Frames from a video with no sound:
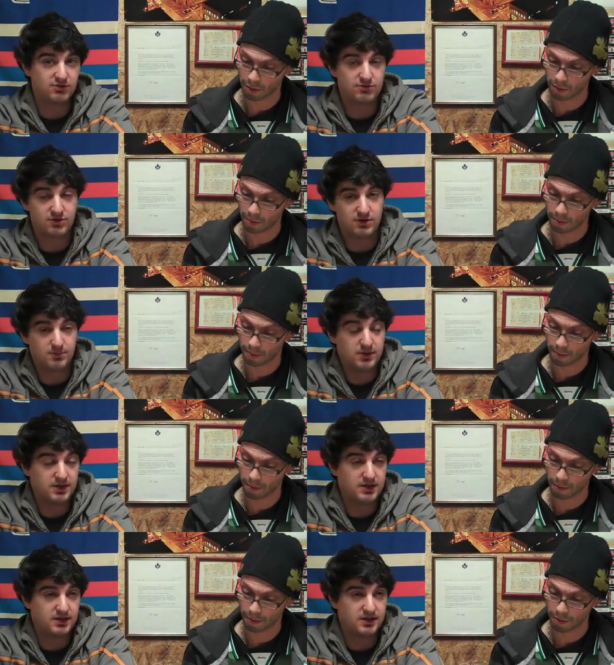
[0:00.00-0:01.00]
Speaker 1: was going to
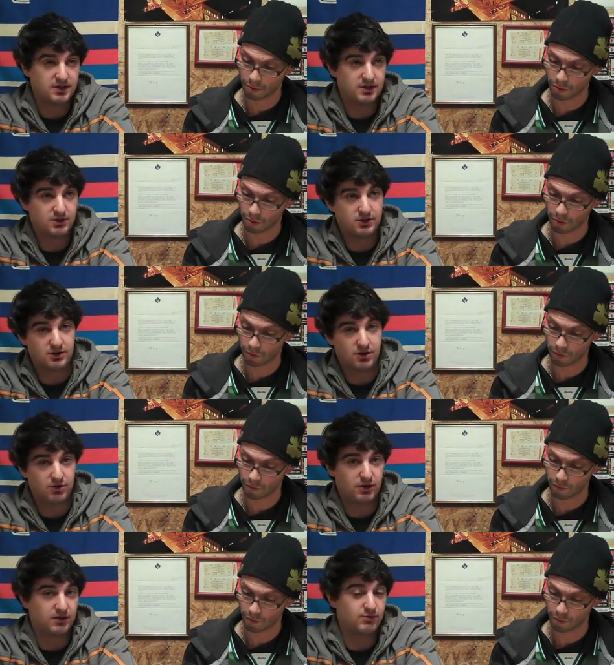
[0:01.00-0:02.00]
be, you know,
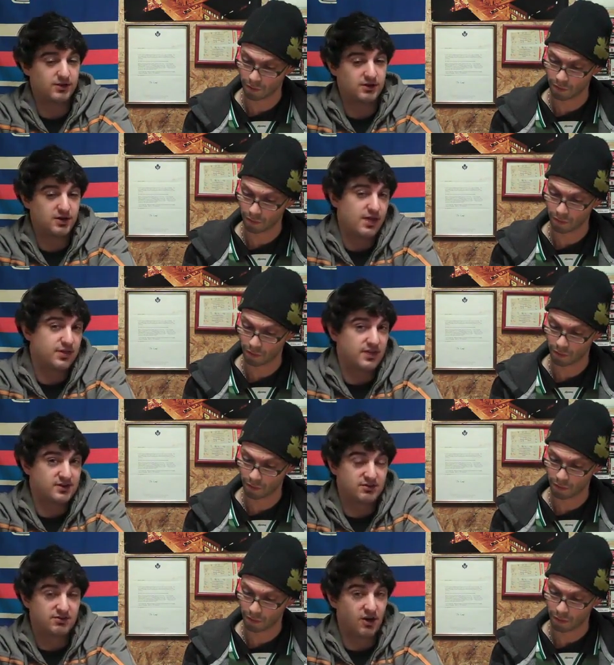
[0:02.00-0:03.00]
like really good. I think they
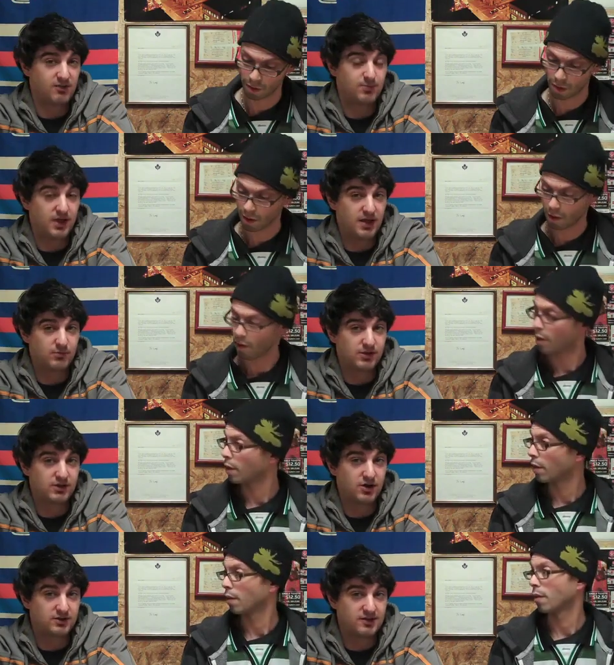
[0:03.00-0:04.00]
just started playing really
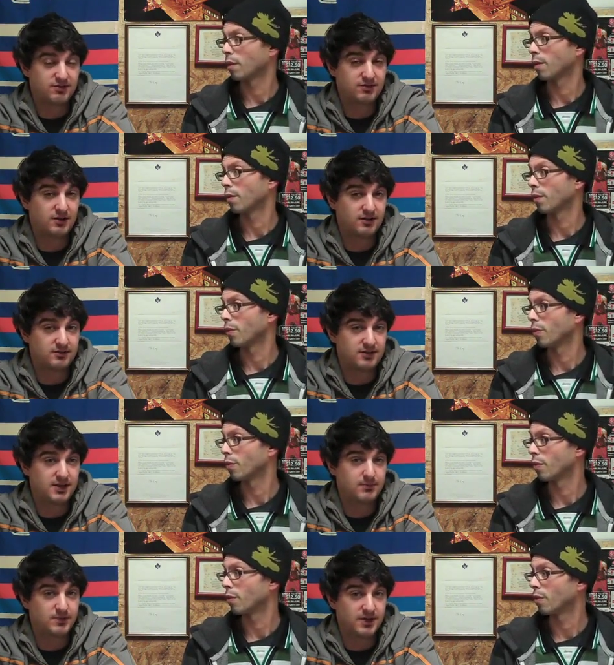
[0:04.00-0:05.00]
good. This is still a
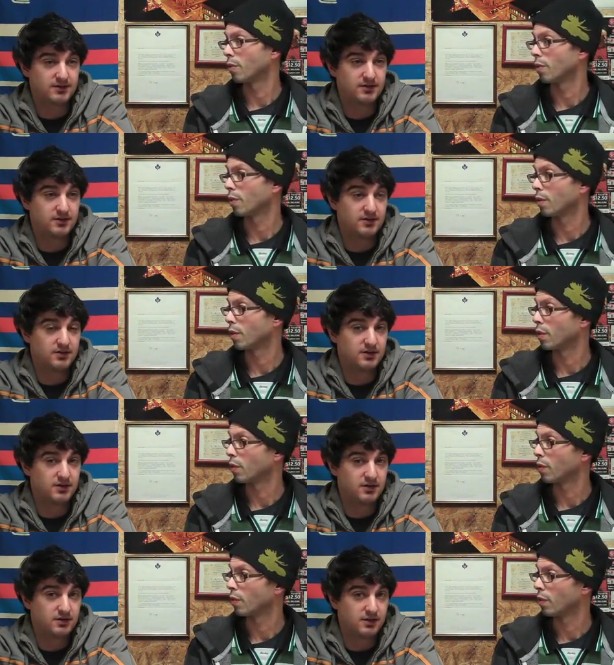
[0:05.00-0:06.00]
team that,
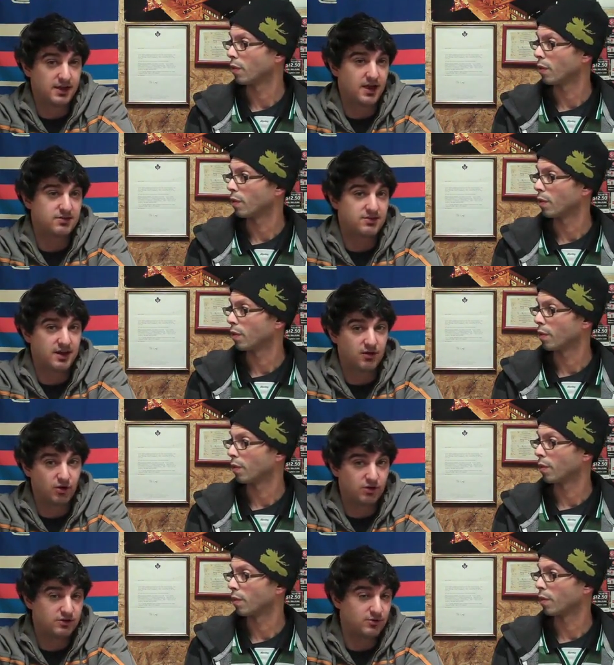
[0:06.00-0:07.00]
like I said
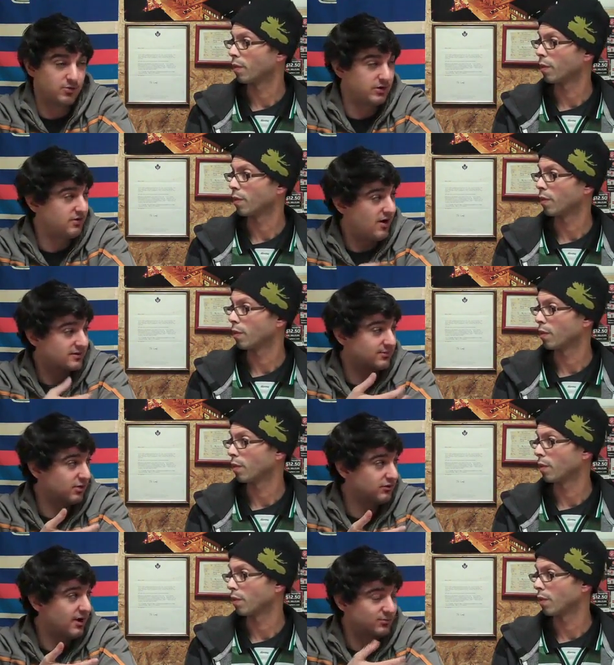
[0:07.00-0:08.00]
earlier when we talked
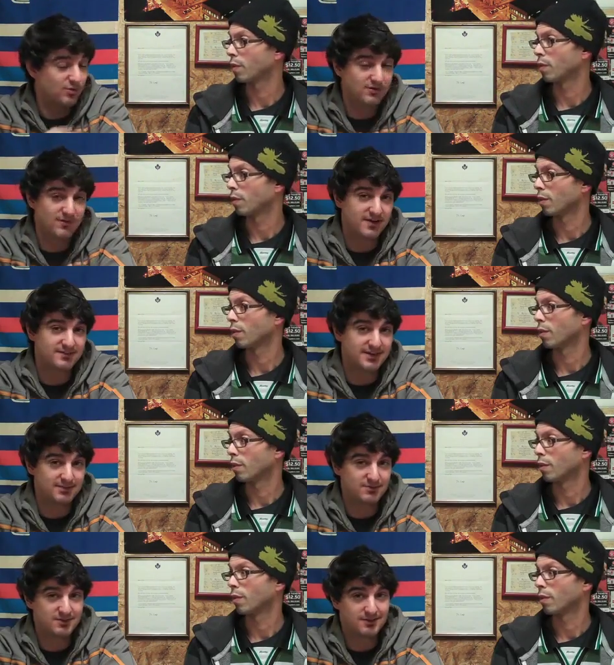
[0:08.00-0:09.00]
about top 25
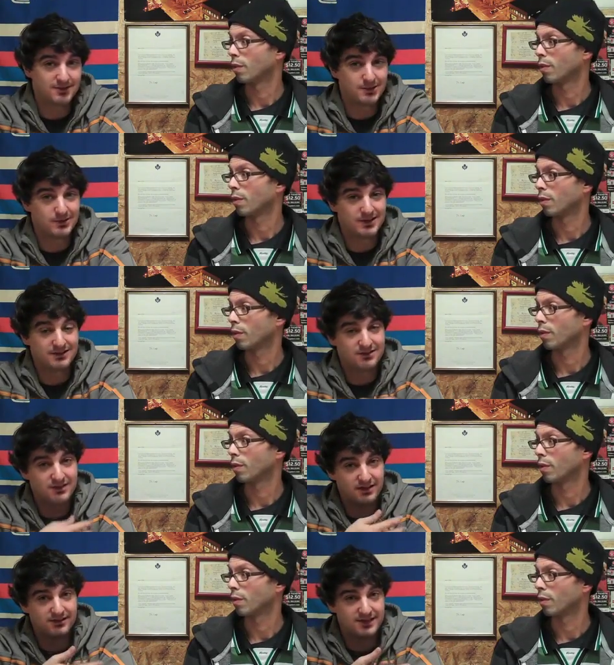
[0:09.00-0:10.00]
teams,
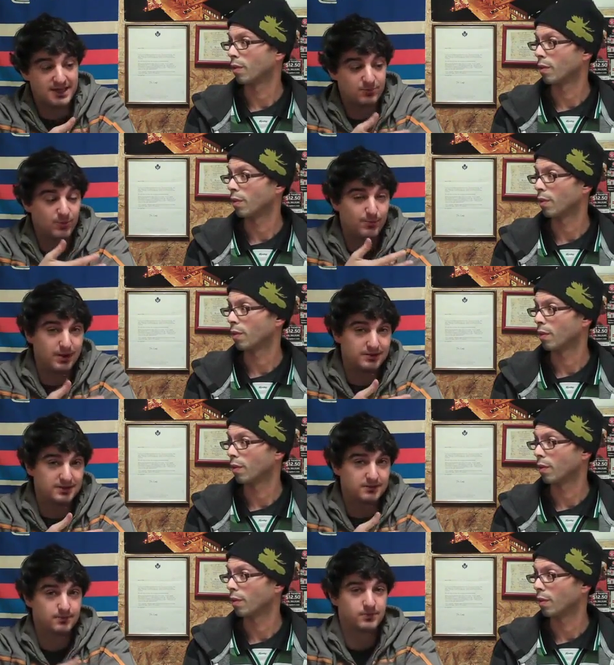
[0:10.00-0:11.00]
still a team
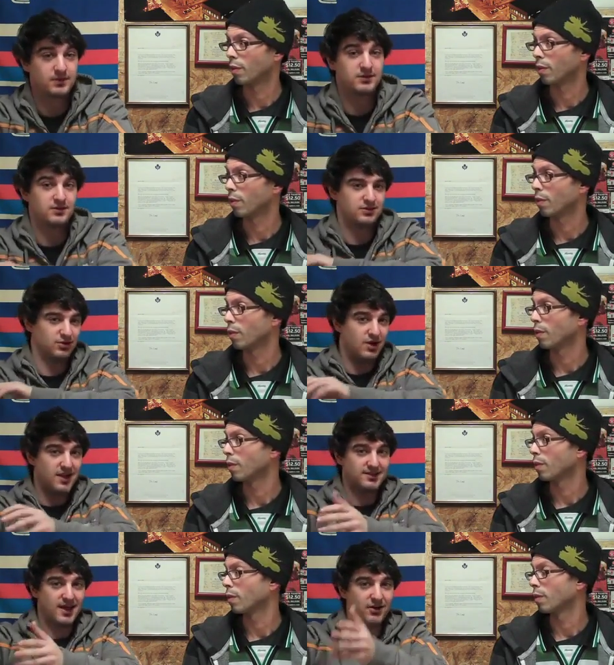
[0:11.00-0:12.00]
rebuilding. They're
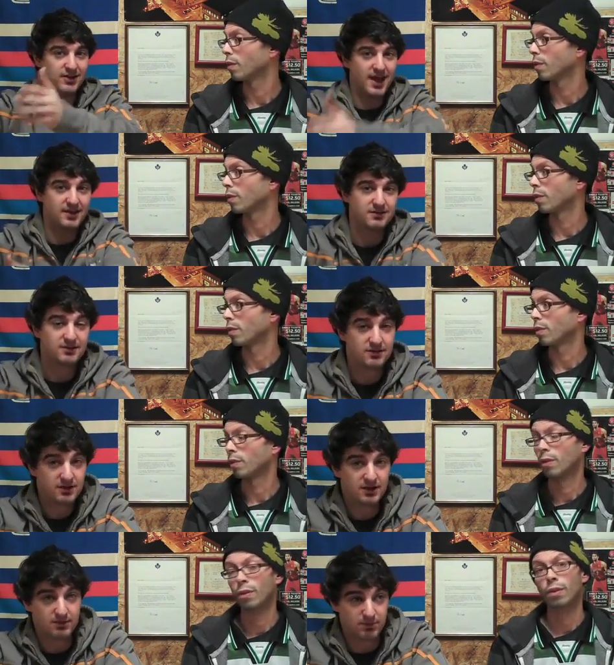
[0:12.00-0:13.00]
not there yet,
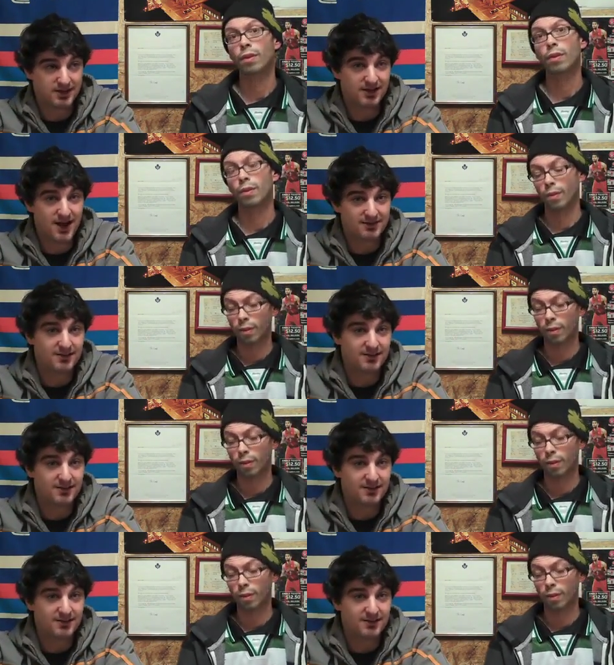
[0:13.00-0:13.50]
but they got